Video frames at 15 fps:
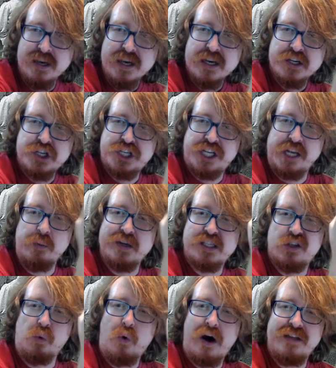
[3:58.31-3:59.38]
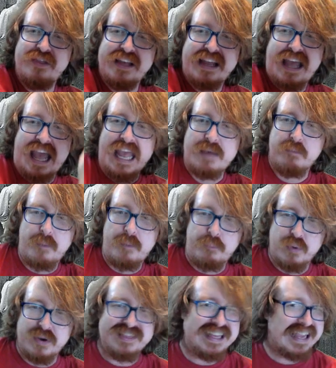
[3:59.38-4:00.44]
She was the one that came
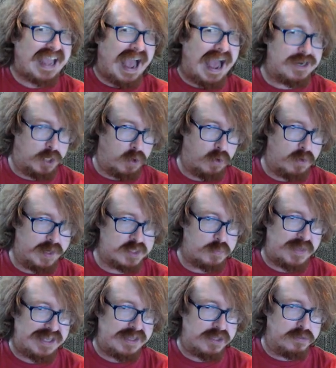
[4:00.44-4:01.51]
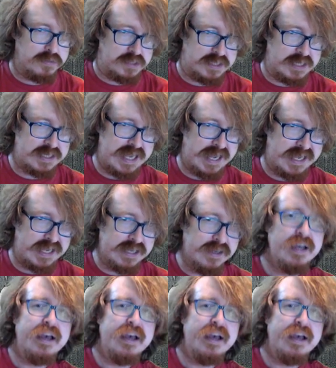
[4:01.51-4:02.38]
with the categories we use today,